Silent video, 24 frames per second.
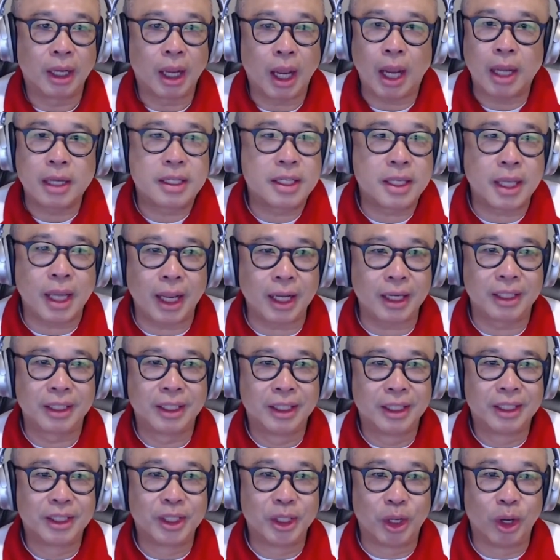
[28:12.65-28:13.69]
I said,
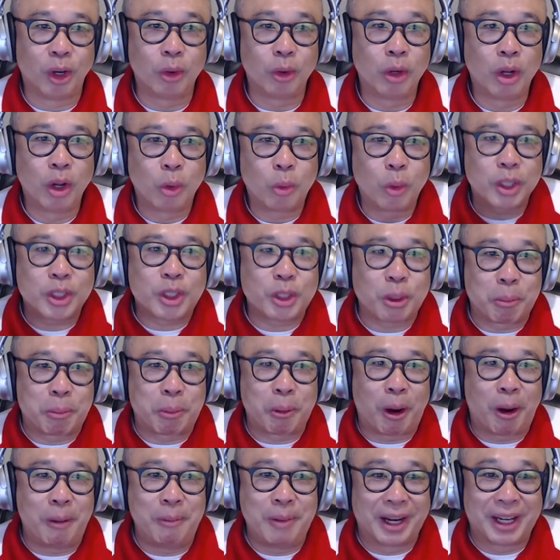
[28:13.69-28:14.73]
what's the
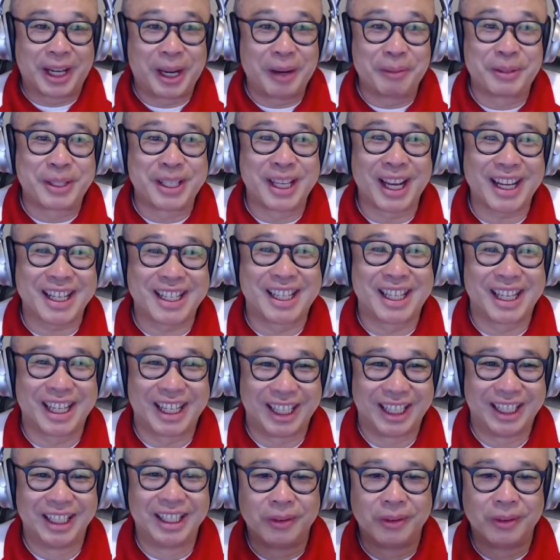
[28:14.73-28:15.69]
problem? I keep 60.